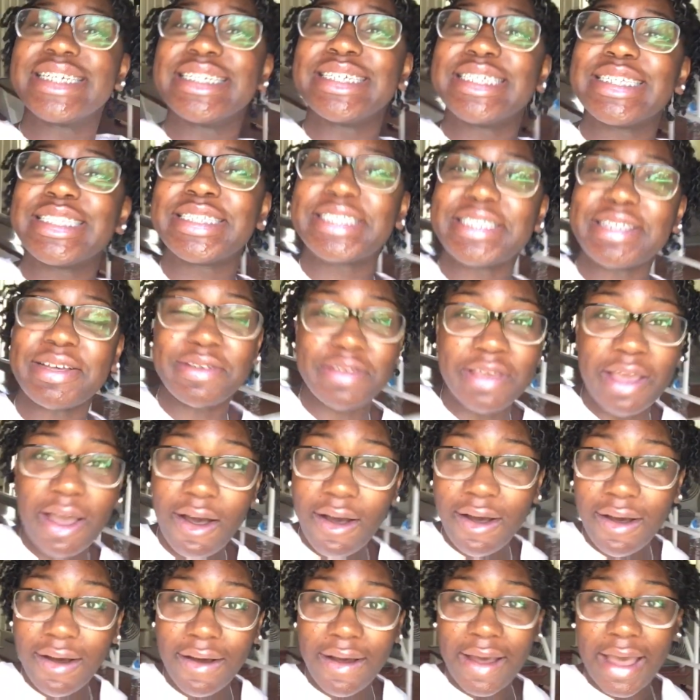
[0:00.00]
So
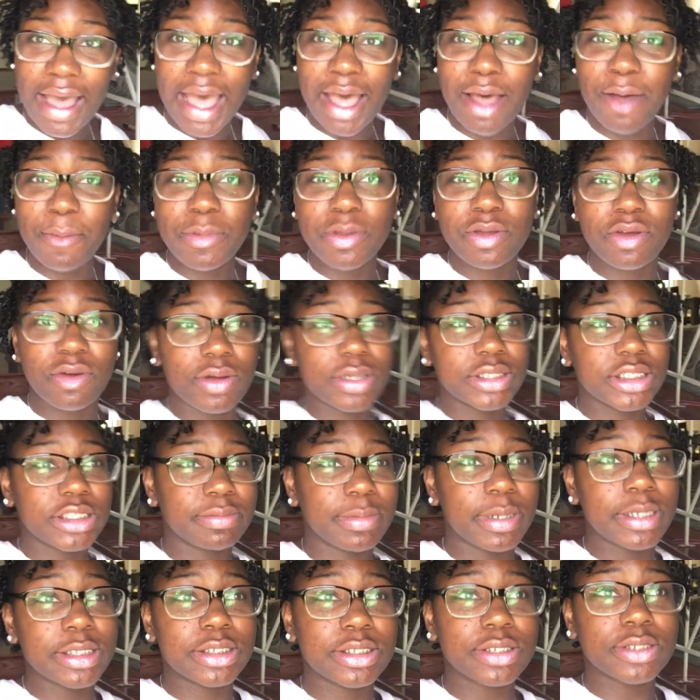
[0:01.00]
y'all, I'll be going to
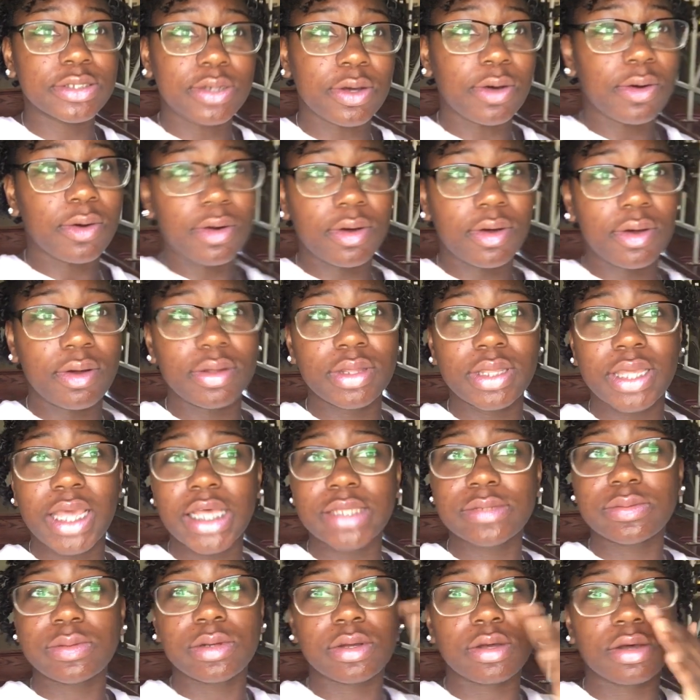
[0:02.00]
my school.
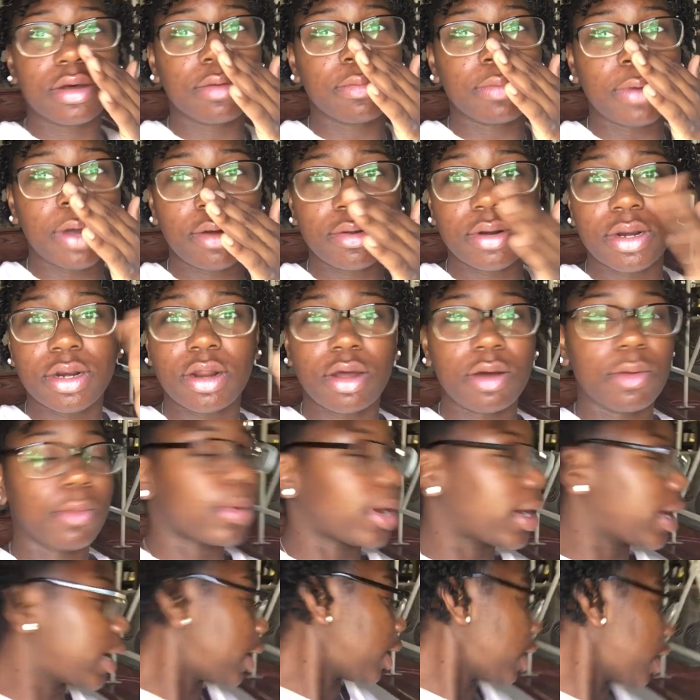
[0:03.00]
Yes, with Corona, don't
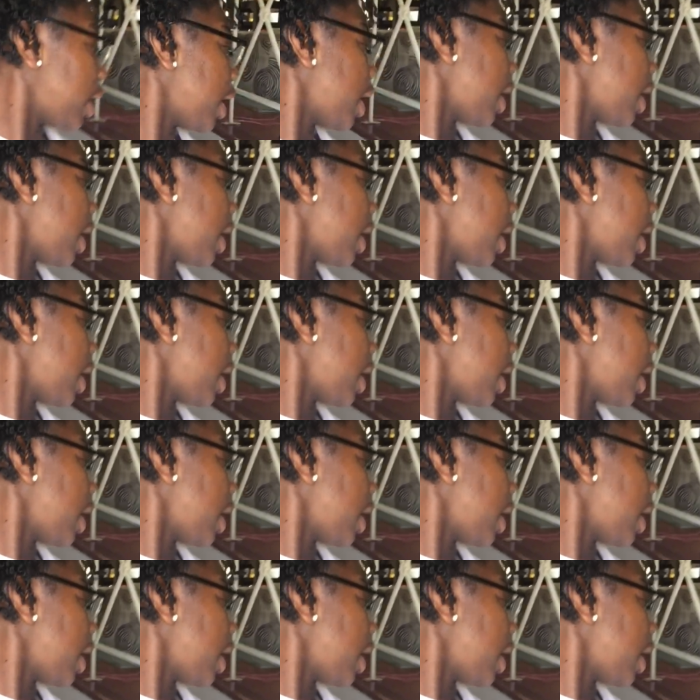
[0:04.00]
worry.